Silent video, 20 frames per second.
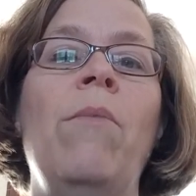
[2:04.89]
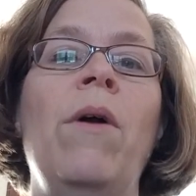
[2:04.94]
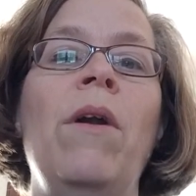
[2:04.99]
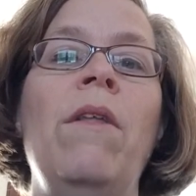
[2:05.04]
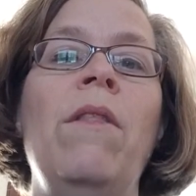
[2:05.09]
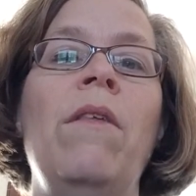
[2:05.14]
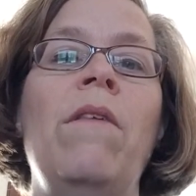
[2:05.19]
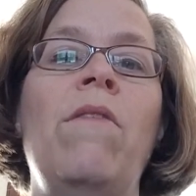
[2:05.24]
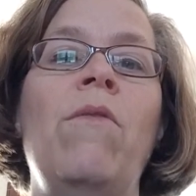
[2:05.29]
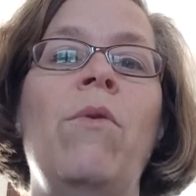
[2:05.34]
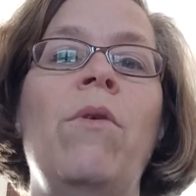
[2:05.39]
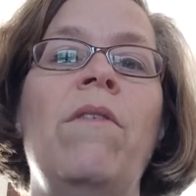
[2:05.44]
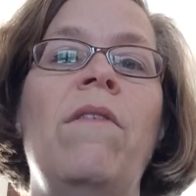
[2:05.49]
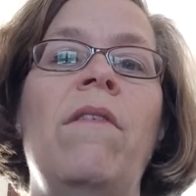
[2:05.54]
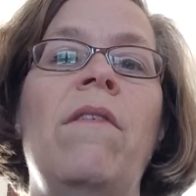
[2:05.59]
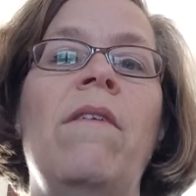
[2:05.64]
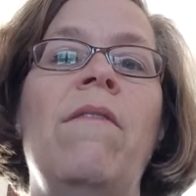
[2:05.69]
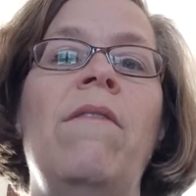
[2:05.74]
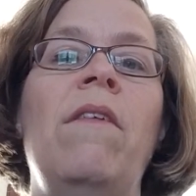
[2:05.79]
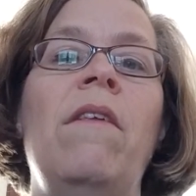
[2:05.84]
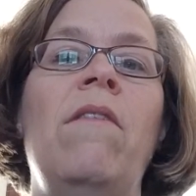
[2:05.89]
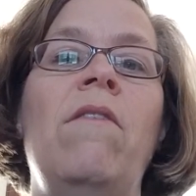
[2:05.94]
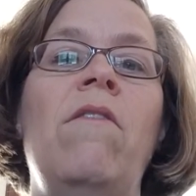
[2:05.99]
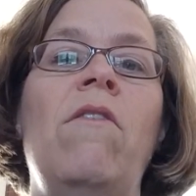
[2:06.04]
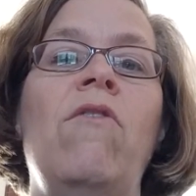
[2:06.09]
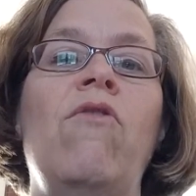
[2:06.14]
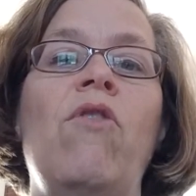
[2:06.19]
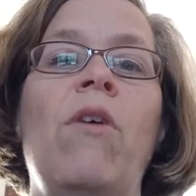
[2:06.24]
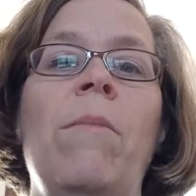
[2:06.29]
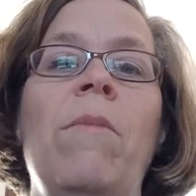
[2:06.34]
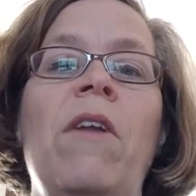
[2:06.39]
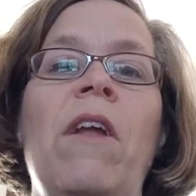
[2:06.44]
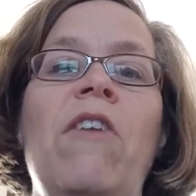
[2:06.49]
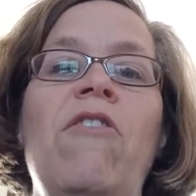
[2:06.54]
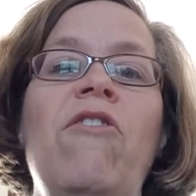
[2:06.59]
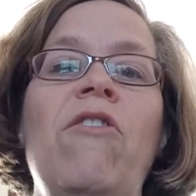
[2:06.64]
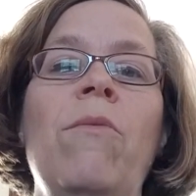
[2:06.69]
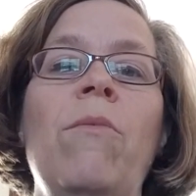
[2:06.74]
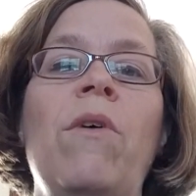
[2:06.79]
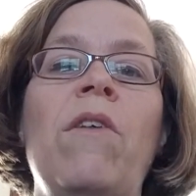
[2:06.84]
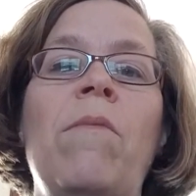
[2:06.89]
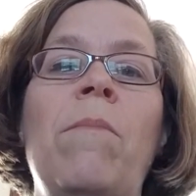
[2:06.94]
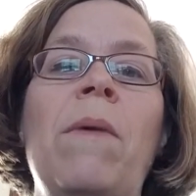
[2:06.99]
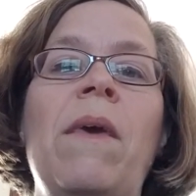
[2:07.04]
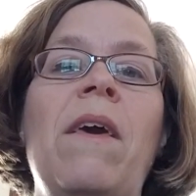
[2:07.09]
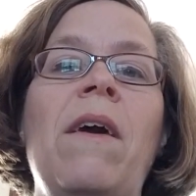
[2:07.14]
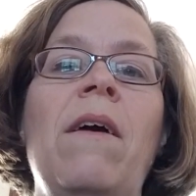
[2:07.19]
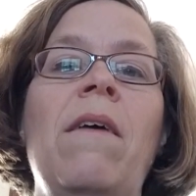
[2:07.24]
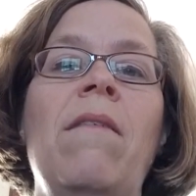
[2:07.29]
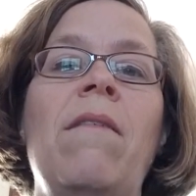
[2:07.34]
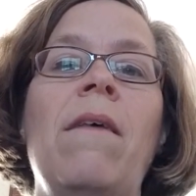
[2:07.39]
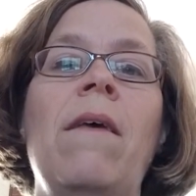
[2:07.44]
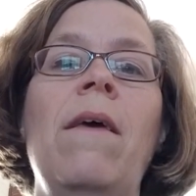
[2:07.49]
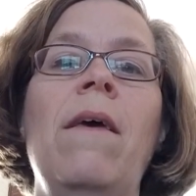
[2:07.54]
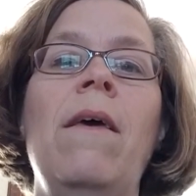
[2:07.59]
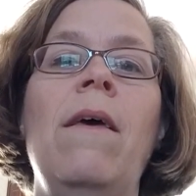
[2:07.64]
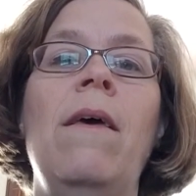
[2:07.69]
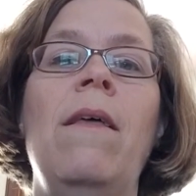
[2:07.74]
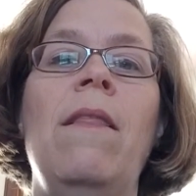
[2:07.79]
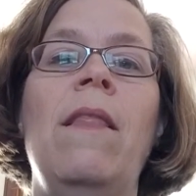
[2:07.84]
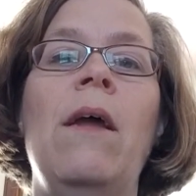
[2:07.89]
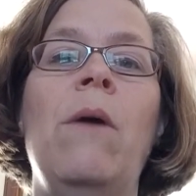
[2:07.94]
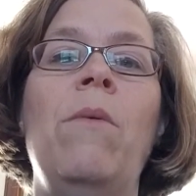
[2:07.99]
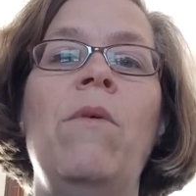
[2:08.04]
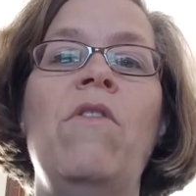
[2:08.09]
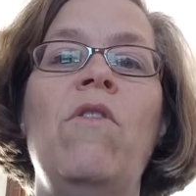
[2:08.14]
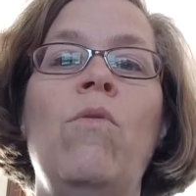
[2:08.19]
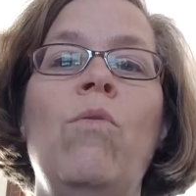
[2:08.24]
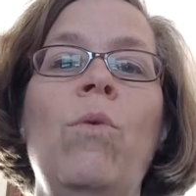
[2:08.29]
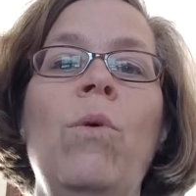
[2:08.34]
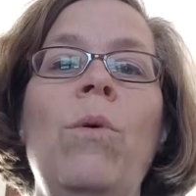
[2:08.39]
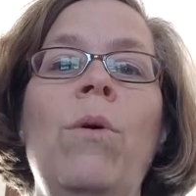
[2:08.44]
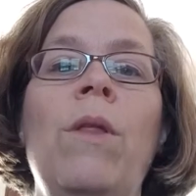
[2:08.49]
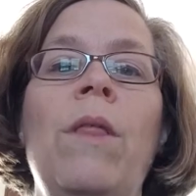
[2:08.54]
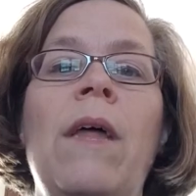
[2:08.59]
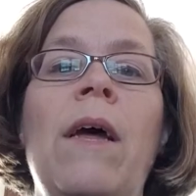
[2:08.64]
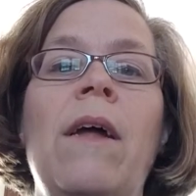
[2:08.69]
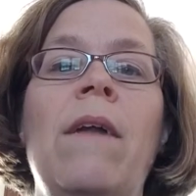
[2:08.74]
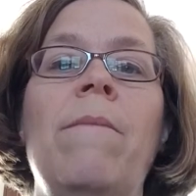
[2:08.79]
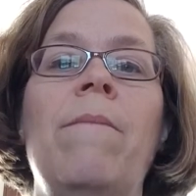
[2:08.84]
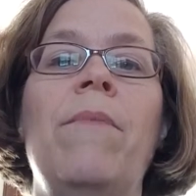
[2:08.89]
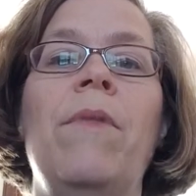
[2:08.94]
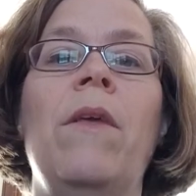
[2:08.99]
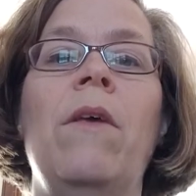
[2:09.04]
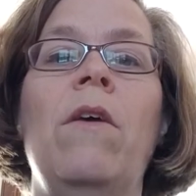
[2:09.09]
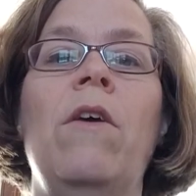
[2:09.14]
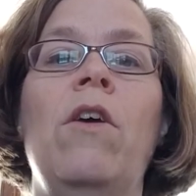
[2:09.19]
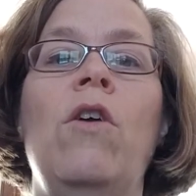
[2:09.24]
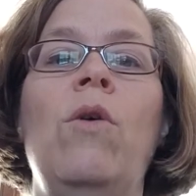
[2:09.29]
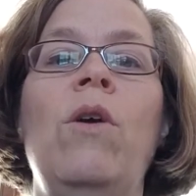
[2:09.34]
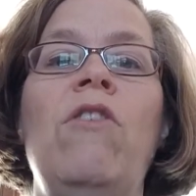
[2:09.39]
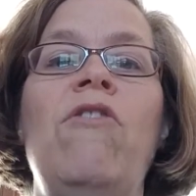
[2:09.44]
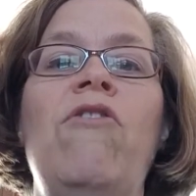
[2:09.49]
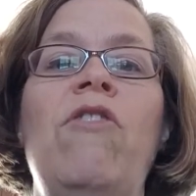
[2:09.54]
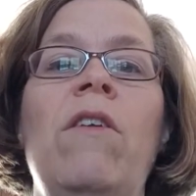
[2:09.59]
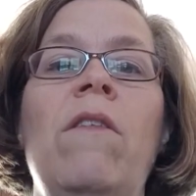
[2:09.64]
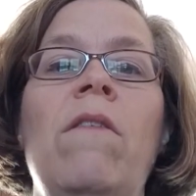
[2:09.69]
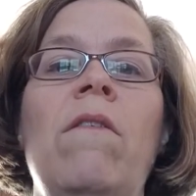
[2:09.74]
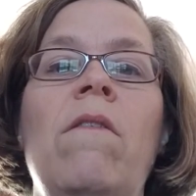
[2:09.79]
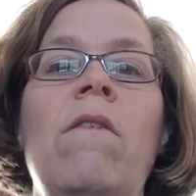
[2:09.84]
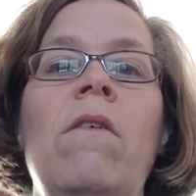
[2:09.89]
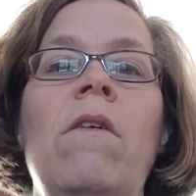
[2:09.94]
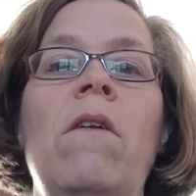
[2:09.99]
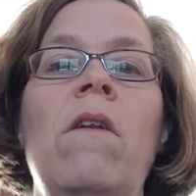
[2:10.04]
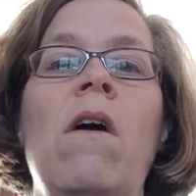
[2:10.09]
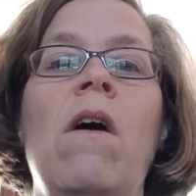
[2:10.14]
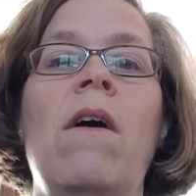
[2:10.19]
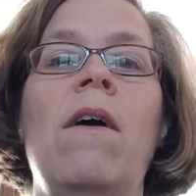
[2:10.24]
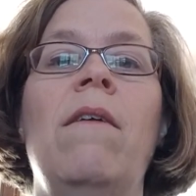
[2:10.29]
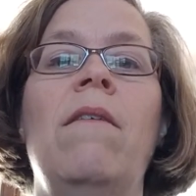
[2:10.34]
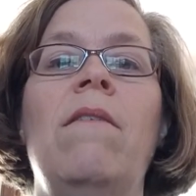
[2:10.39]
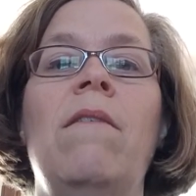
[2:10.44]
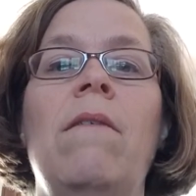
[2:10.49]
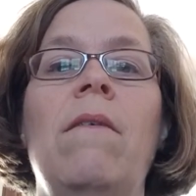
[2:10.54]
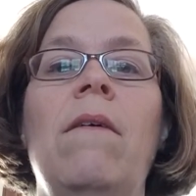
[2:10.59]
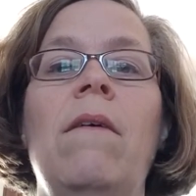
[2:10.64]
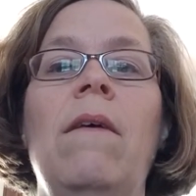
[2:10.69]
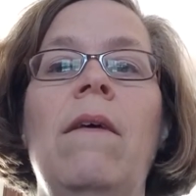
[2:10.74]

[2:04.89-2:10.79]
One of the sources of this discrimination was because there was a rule that Christians could not